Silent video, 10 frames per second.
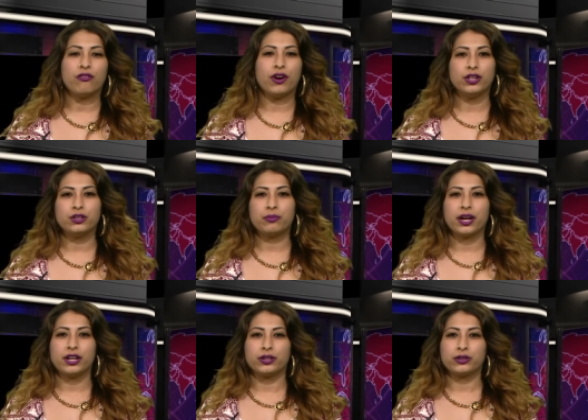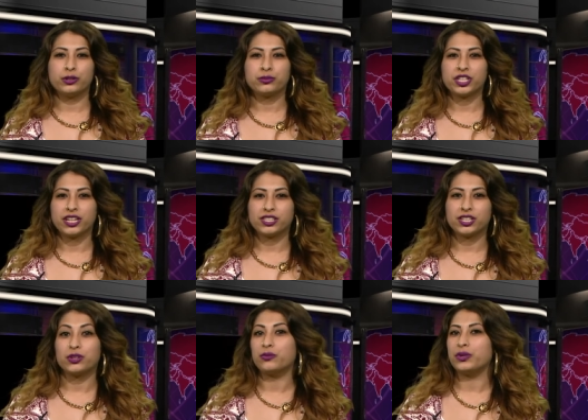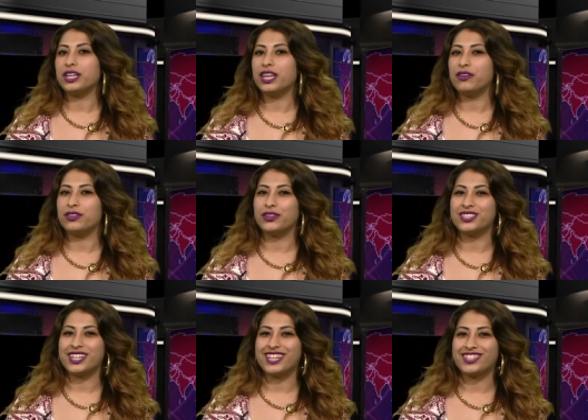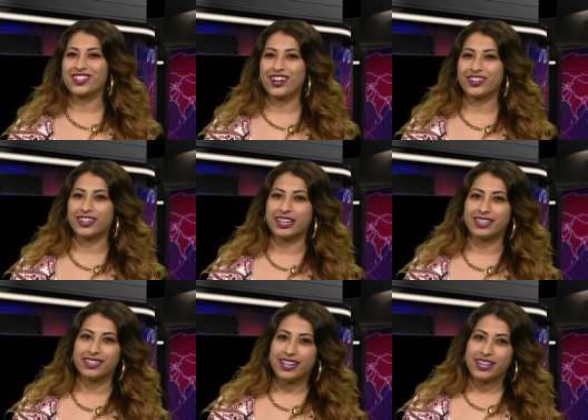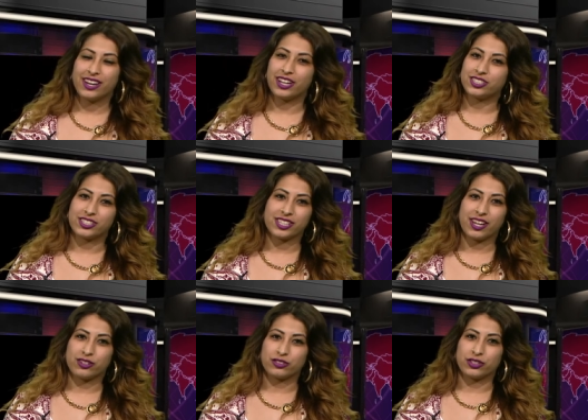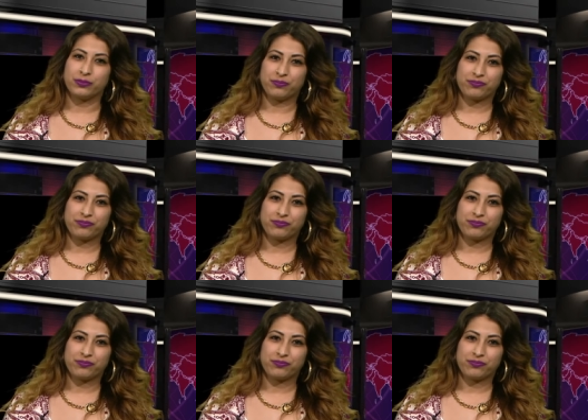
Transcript: followed by a group chanted, We love you, to each congregant, not just Andrew.